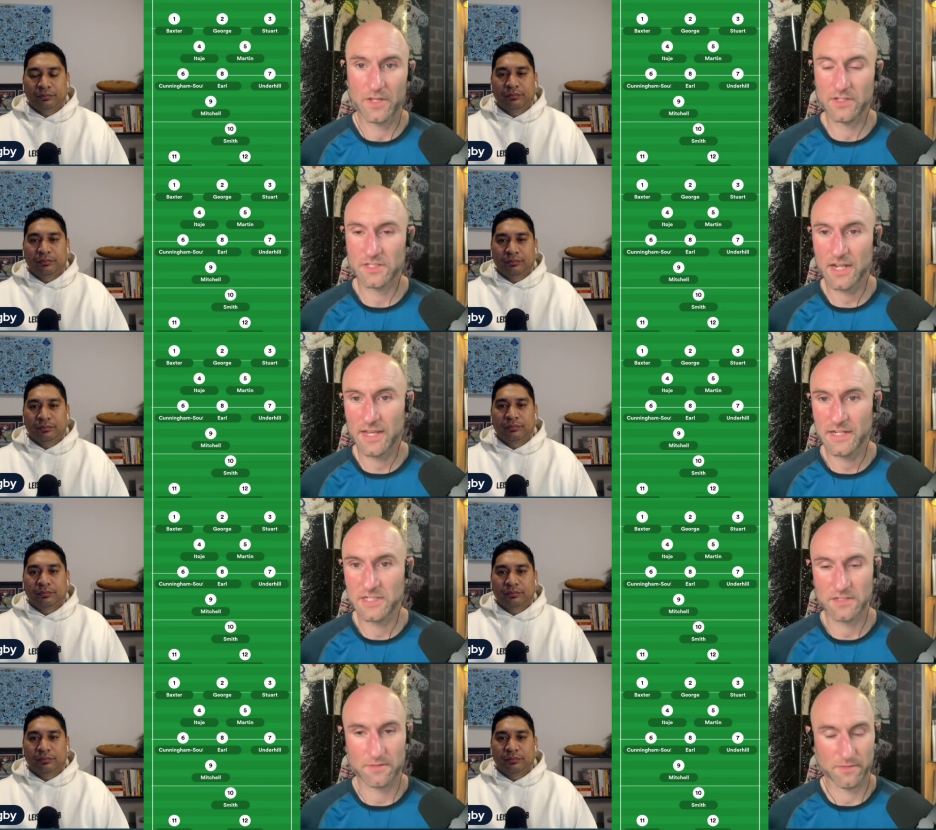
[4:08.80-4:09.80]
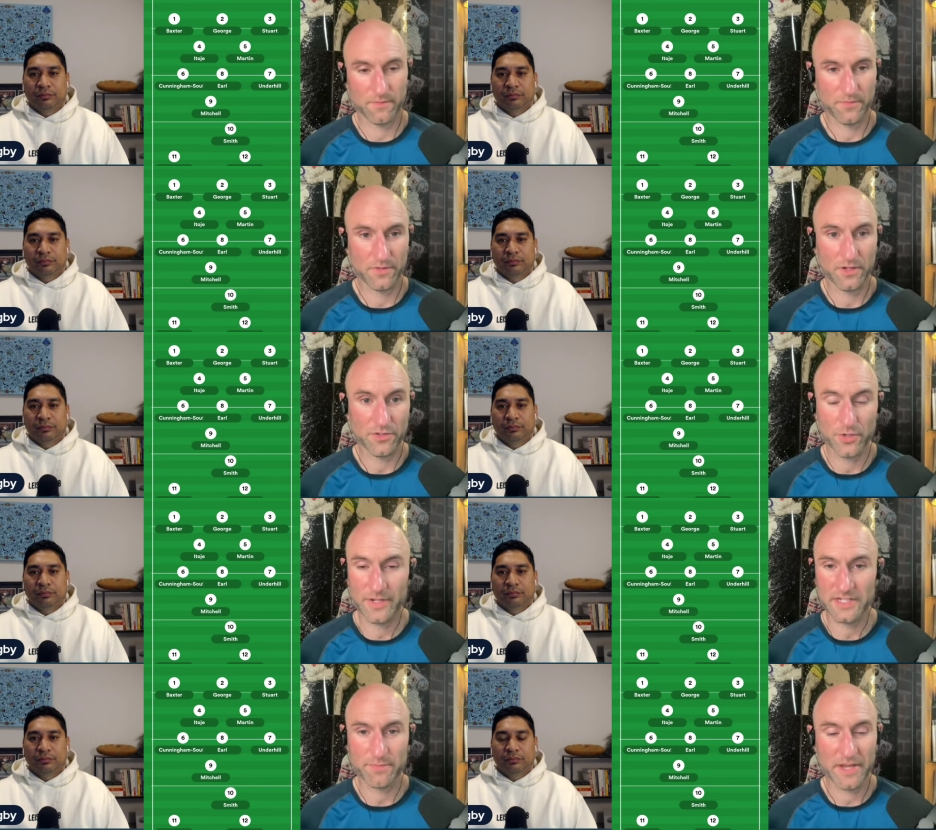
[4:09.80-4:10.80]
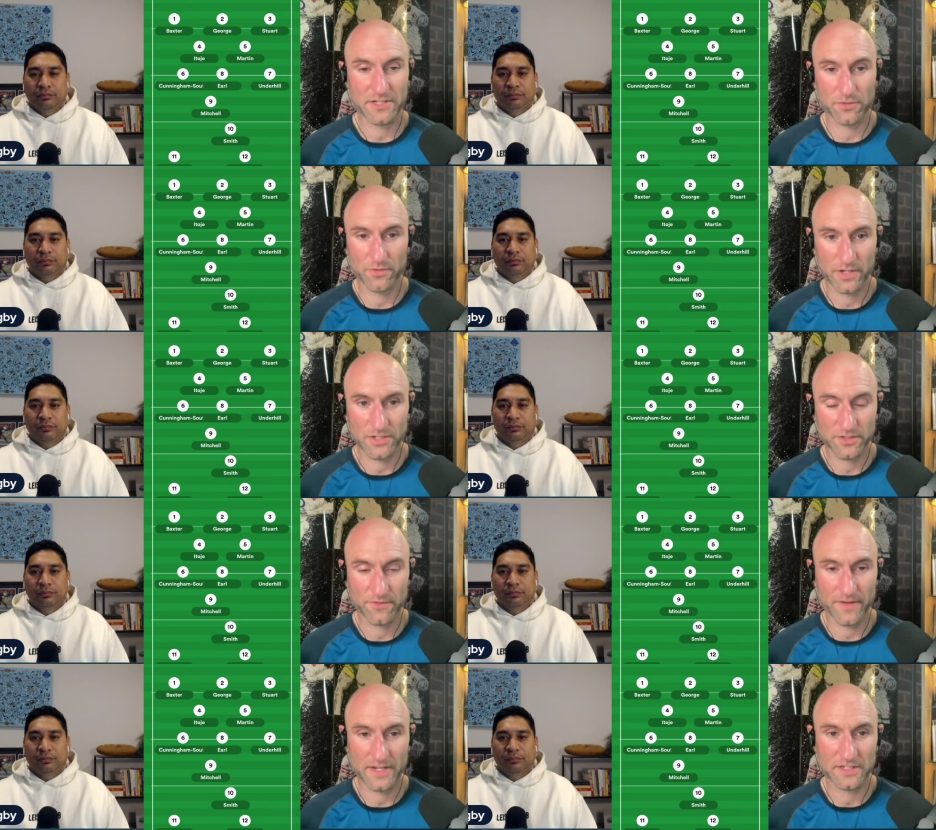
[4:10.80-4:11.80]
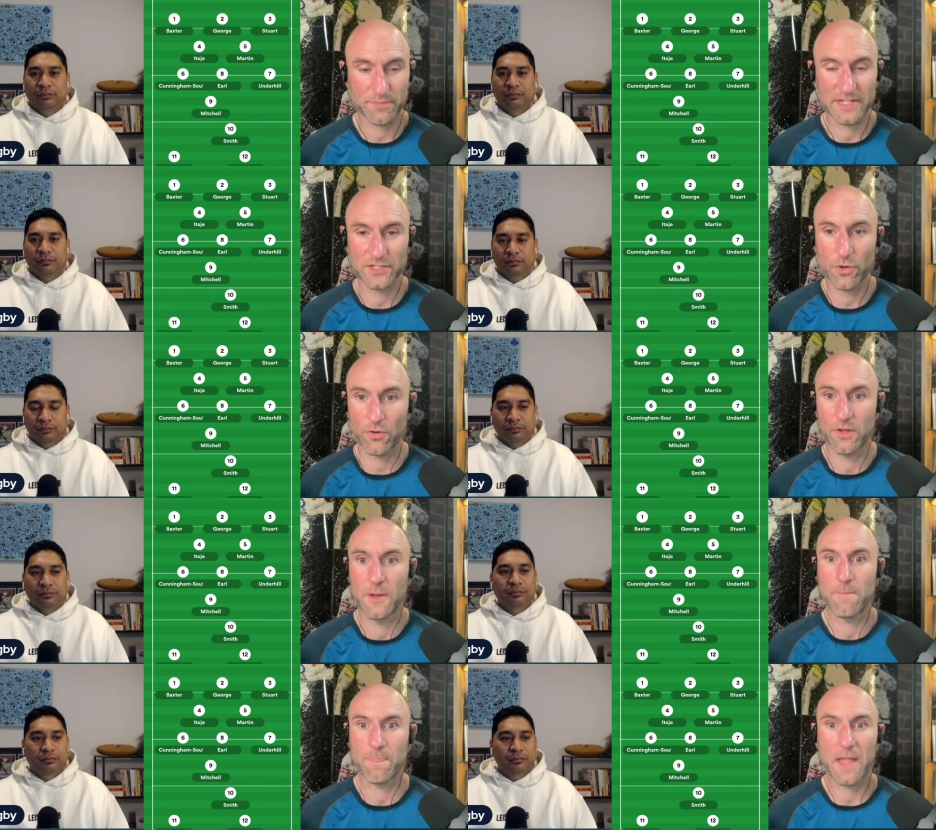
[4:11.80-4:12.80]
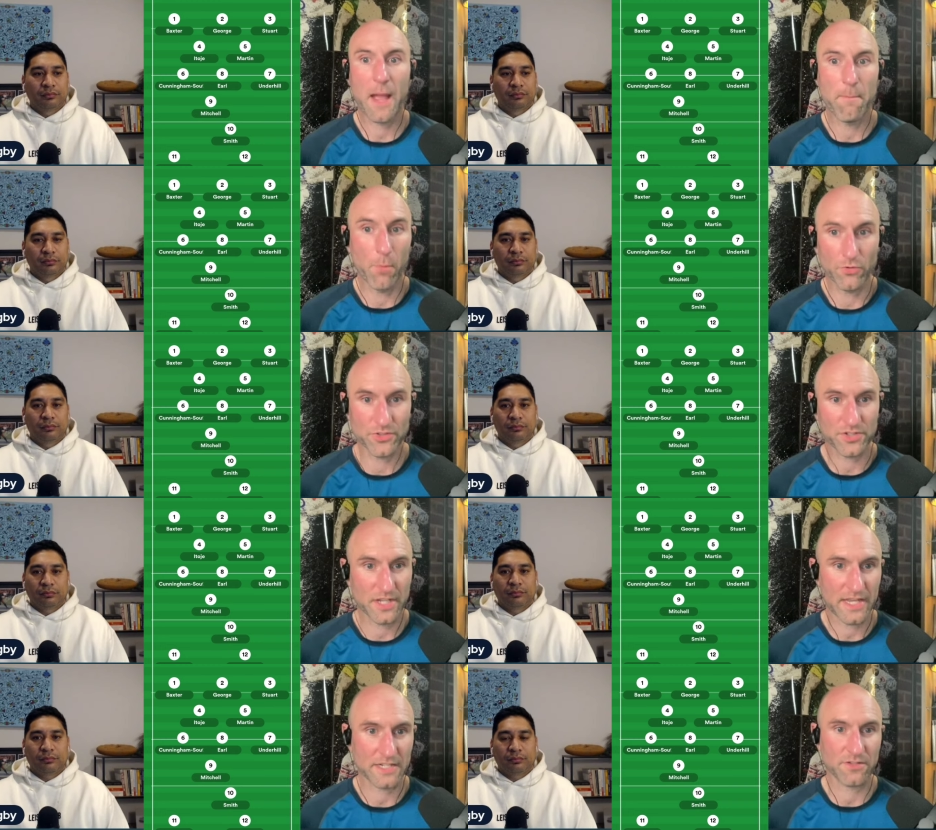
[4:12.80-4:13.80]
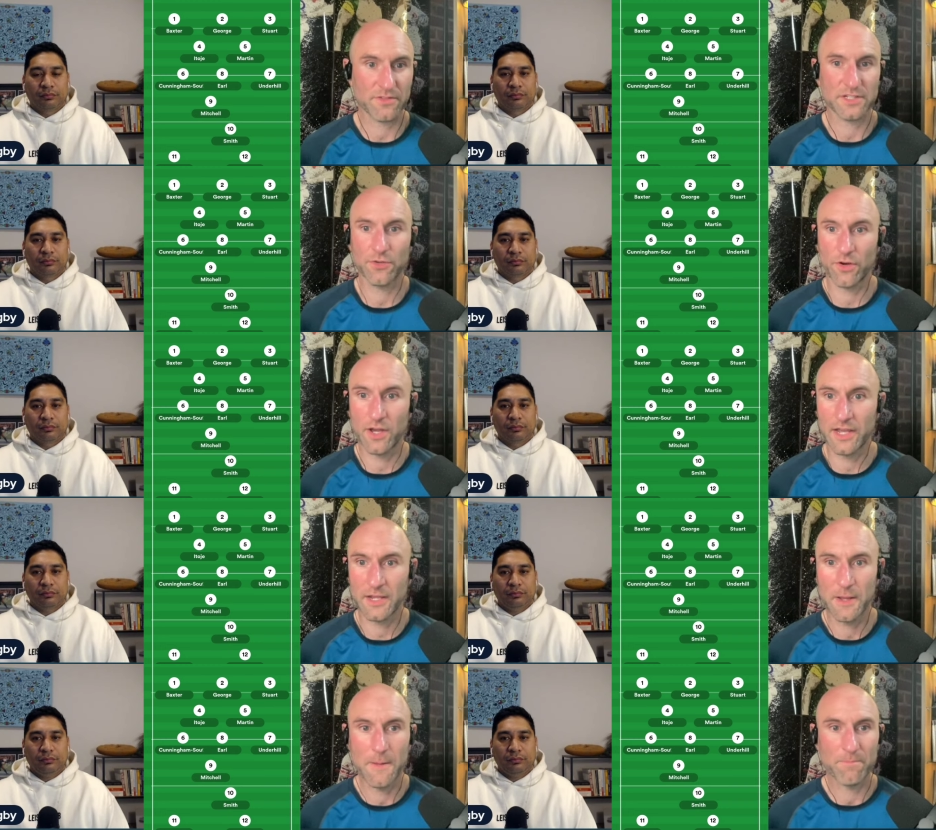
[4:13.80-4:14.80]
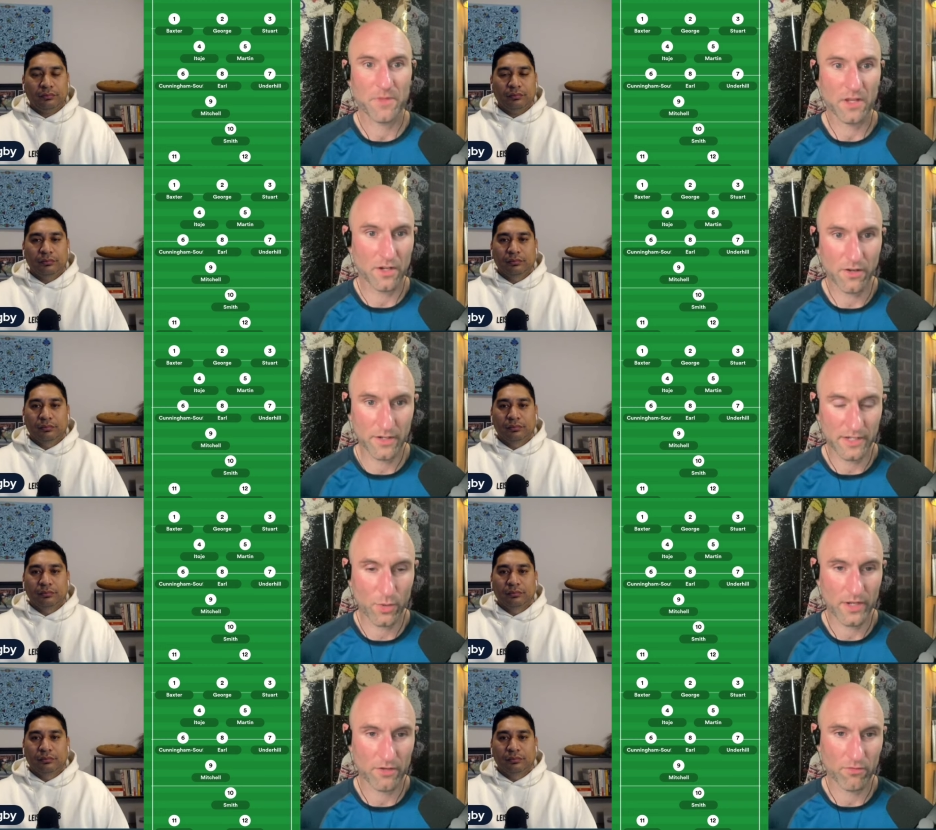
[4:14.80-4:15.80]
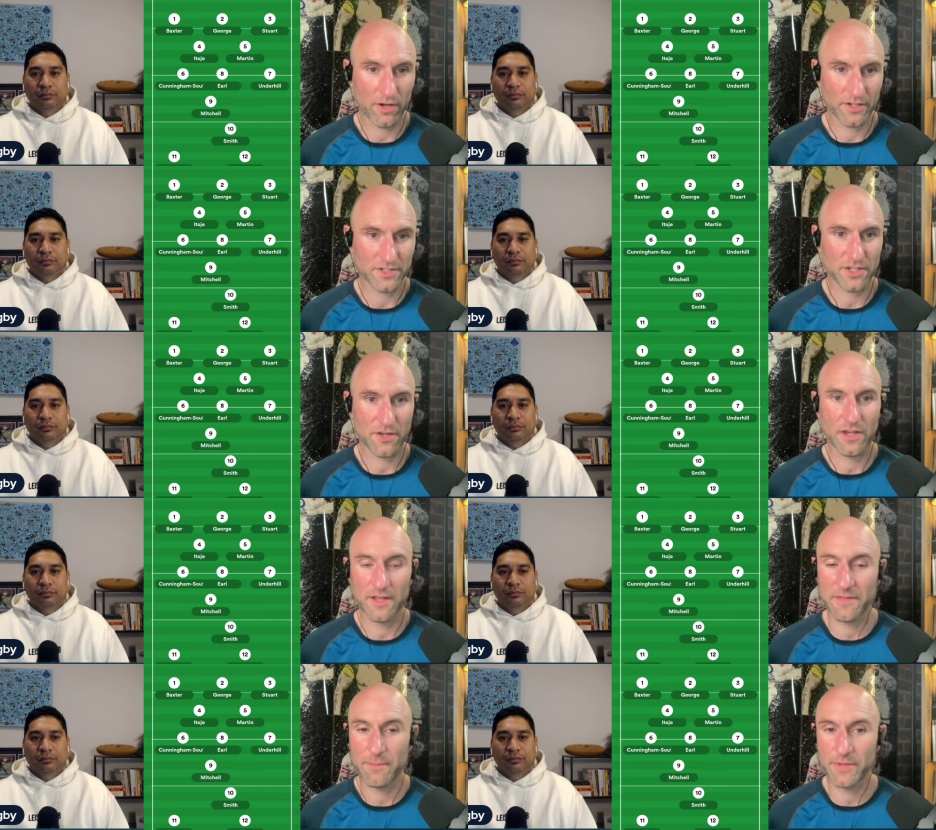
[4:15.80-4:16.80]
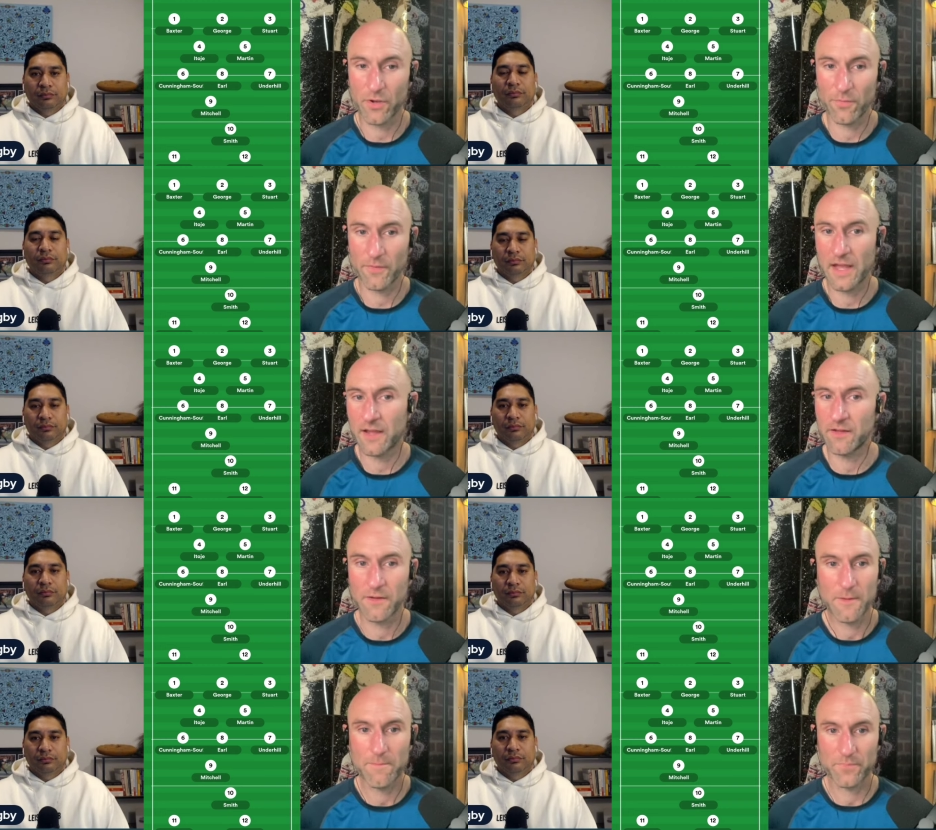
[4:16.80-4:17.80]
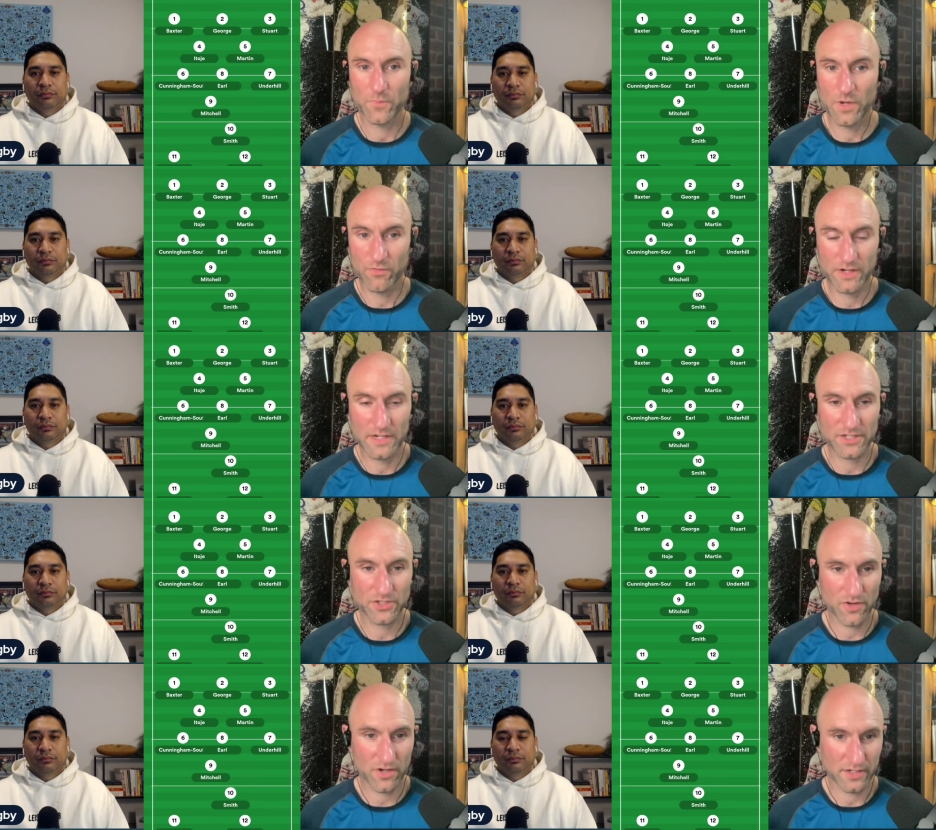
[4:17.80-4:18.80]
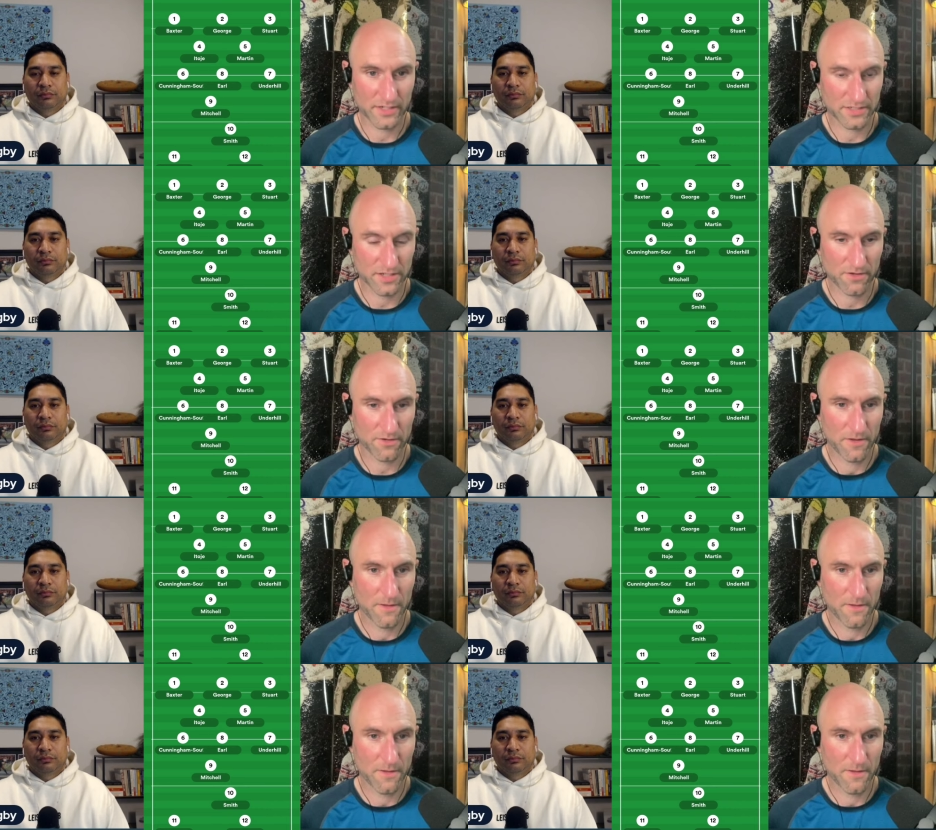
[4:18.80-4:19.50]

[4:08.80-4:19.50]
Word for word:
Speaker 1: and slade's you know doing his best on the rush defense but he's not a monster hitter he's not a a lightning quick runner so and then beyond that we're really struggling so